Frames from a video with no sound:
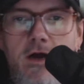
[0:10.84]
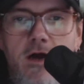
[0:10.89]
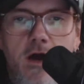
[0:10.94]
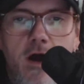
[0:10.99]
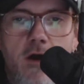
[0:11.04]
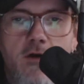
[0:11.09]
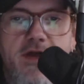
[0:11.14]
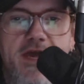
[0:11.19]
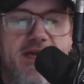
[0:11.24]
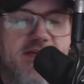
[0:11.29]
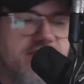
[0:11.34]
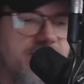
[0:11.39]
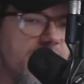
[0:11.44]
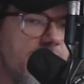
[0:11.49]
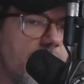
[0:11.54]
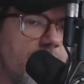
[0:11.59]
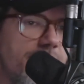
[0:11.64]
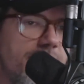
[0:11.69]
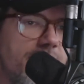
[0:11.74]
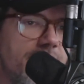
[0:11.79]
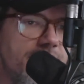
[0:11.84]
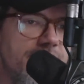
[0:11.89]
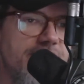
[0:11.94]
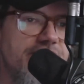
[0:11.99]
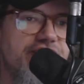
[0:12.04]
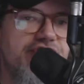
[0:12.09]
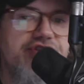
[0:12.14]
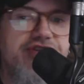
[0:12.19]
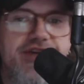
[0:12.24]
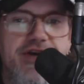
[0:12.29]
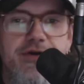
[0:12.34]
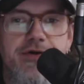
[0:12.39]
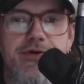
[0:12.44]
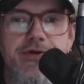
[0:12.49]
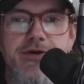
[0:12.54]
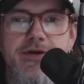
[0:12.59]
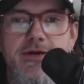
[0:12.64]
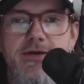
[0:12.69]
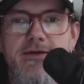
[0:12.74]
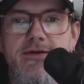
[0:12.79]
Okay, so there's this
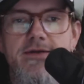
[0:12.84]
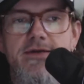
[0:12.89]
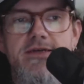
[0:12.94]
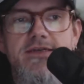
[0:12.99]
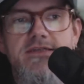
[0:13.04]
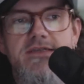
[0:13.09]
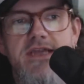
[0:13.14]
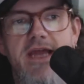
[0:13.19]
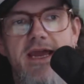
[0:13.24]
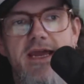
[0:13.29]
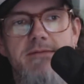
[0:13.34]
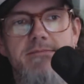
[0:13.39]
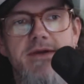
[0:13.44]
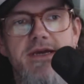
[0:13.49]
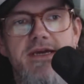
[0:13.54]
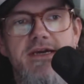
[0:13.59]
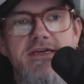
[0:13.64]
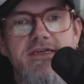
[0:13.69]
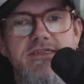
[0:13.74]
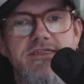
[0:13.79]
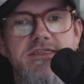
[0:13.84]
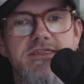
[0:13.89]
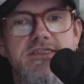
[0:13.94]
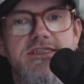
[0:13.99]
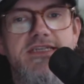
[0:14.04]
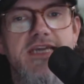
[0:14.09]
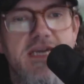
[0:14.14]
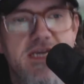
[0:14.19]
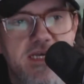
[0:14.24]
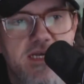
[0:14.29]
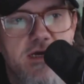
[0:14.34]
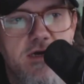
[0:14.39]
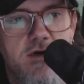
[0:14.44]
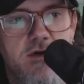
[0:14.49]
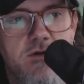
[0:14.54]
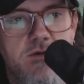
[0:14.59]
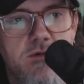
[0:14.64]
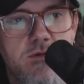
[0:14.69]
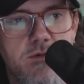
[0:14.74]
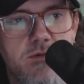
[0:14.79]
dude. His name is
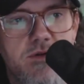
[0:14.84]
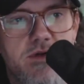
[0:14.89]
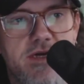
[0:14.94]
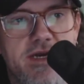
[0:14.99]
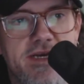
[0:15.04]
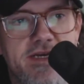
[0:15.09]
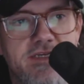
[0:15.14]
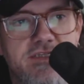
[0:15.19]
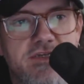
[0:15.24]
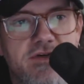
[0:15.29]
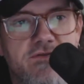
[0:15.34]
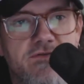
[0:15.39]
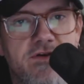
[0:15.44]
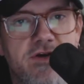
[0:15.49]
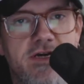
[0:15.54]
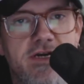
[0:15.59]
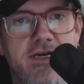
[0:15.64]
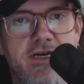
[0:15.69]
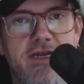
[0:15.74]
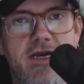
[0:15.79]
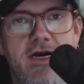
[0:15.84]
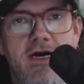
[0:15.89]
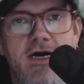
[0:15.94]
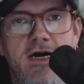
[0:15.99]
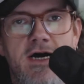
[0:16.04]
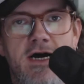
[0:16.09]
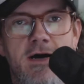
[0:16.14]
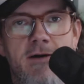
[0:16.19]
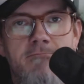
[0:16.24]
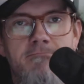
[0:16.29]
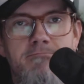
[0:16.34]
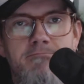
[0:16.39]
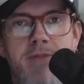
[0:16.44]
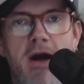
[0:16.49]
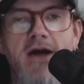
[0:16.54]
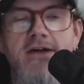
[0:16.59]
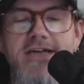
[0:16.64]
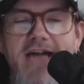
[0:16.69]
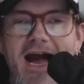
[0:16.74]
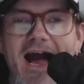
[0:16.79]
Dino, and he's over at
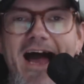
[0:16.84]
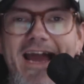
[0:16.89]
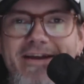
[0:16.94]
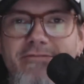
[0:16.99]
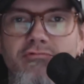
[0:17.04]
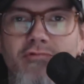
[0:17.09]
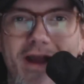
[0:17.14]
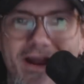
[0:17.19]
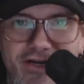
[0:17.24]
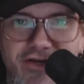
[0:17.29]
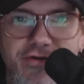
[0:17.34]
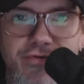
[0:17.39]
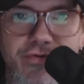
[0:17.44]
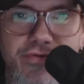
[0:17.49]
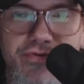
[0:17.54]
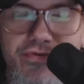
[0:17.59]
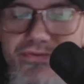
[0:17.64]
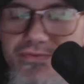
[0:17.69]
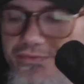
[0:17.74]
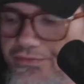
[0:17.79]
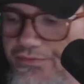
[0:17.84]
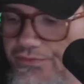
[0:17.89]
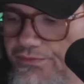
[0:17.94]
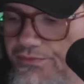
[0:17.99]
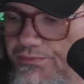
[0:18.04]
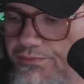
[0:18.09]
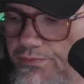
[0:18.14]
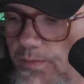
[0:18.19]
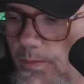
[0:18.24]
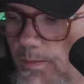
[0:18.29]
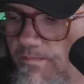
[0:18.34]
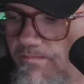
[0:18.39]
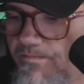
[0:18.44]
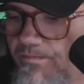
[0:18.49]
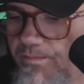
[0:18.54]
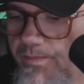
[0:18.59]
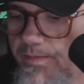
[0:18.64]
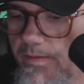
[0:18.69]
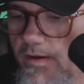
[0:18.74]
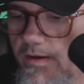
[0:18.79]
Punk Eye Records.
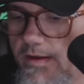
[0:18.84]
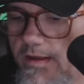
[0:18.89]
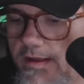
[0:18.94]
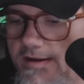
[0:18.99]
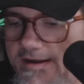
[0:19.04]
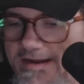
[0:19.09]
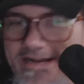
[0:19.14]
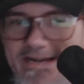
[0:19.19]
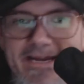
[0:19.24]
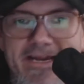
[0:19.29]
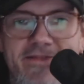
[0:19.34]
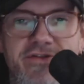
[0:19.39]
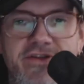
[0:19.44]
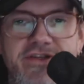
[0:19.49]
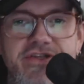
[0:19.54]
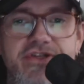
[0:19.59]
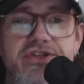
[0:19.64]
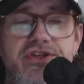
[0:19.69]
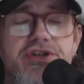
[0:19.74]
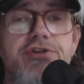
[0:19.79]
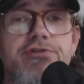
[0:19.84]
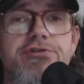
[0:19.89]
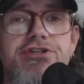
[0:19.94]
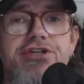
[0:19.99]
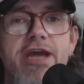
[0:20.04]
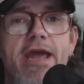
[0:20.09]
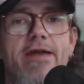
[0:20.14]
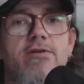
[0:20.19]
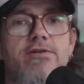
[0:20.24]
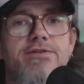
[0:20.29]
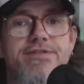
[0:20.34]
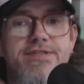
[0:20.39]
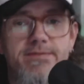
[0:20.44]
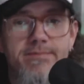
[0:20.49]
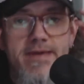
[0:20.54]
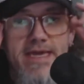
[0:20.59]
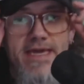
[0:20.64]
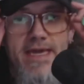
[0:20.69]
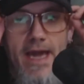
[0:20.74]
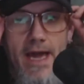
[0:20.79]
And this is a new channel to
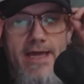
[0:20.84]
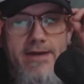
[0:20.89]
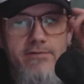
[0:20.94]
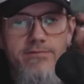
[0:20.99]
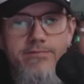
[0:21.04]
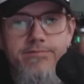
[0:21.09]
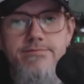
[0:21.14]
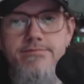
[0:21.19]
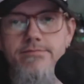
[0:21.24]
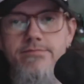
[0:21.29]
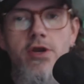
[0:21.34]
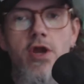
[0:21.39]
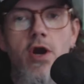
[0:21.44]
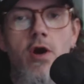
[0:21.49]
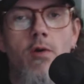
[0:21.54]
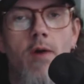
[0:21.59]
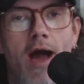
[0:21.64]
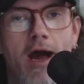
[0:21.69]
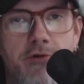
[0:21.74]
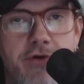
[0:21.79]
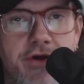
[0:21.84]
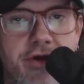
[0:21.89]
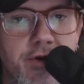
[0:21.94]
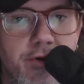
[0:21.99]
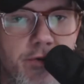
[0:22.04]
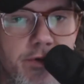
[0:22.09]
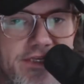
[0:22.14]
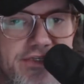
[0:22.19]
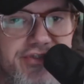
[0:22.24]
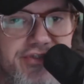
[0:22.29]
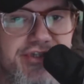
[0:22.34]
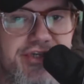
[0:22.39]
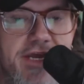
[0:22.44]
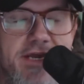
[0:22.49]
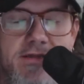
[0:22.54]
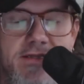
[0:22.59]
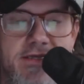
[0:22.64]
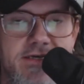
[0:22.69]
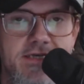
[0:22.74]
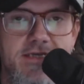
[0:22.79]
me. I don't know how new his
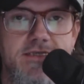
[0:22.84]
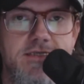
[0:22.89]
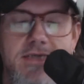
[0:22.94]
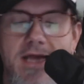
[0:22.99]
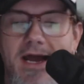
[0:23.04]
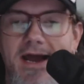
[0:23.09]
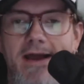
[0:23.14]
channel is.